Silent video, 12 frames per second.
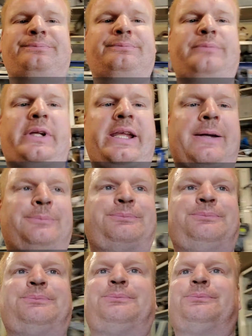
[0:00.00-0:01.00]
But yeah,
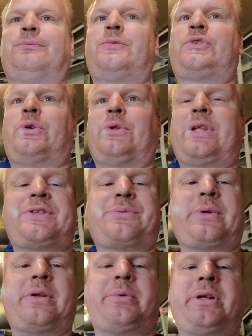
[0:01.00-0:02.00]
so that's what
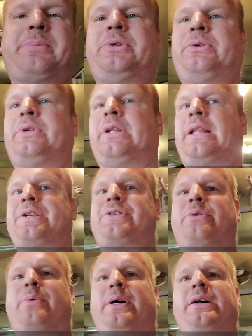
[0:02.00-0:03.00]
I've been up to in the last
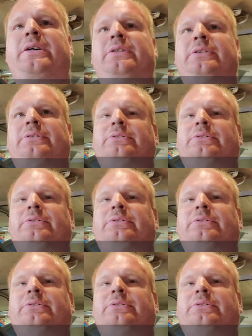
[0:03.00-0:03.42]
little while.